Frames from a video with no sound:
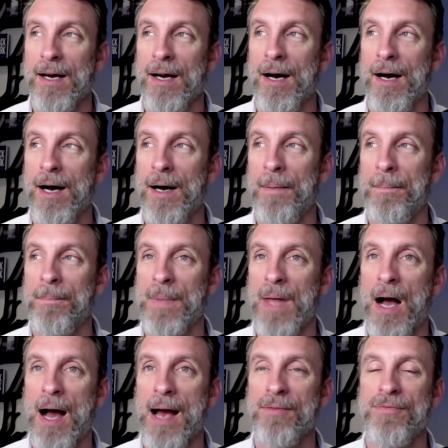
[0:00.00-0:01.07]
um,
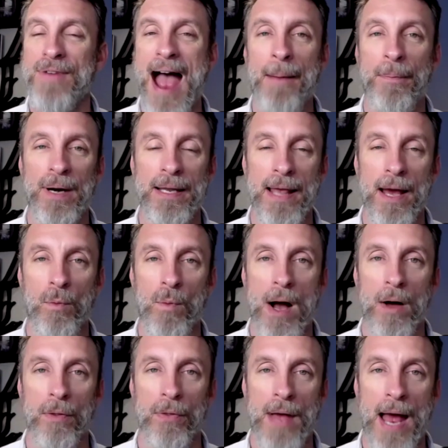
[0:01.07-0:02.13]
I evaporated that
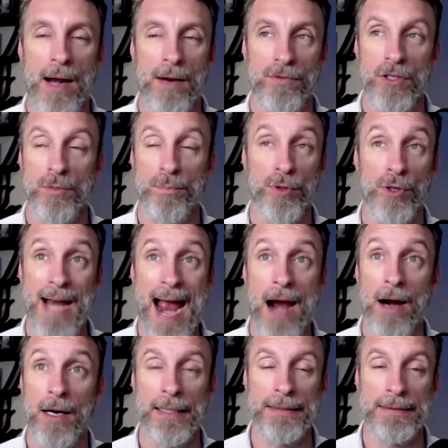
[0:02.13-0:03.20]
wealth out of just pure
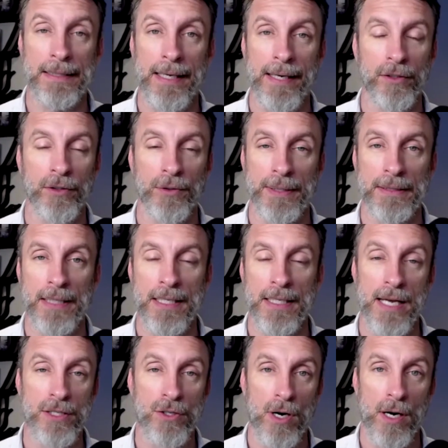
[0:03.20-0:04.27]
arrogance and ignorance. I, I
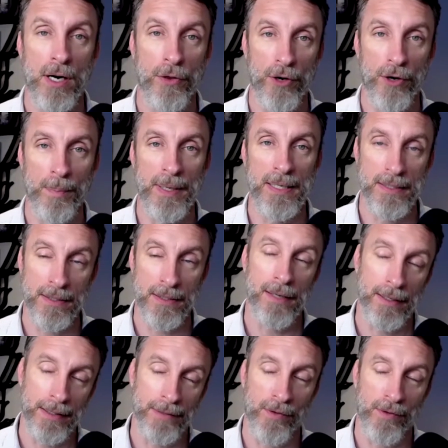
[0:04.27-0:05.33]
started a third business. I
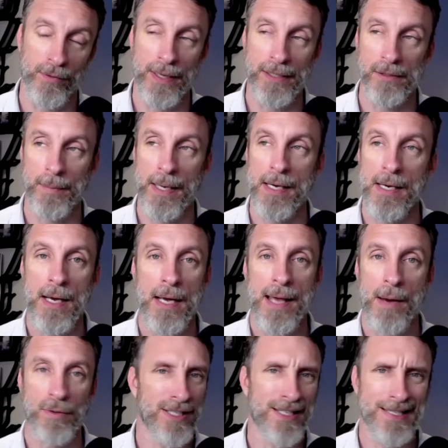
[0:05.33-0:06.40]
leave out the resume. That
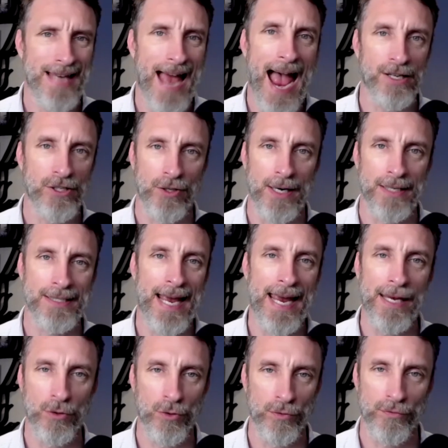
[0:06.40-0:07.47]
was a disaster. I was an
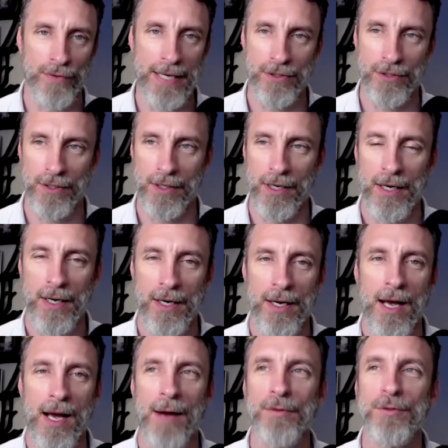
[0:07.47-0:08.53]
angel investor.
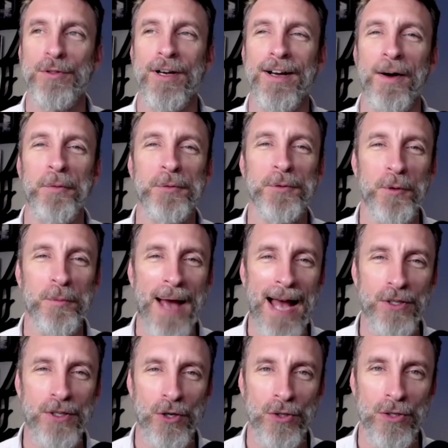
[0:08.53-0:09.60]
I was I was so bad,
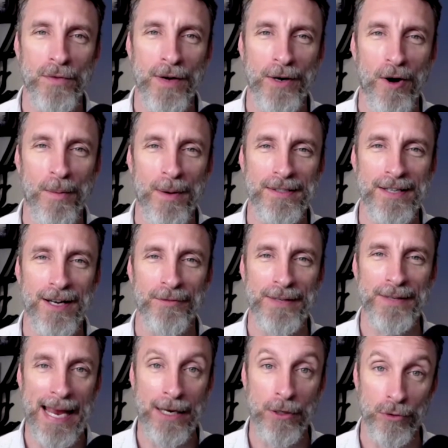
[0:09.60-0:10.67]
Joseph, I call myself
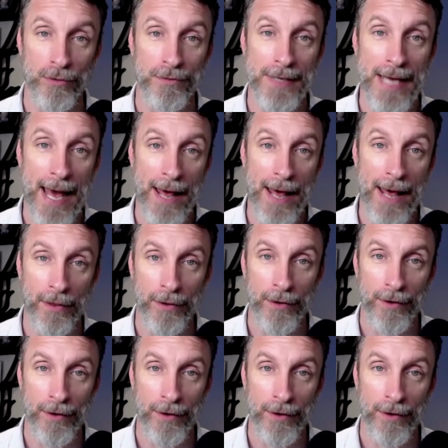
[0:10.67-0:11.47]
the angel of death.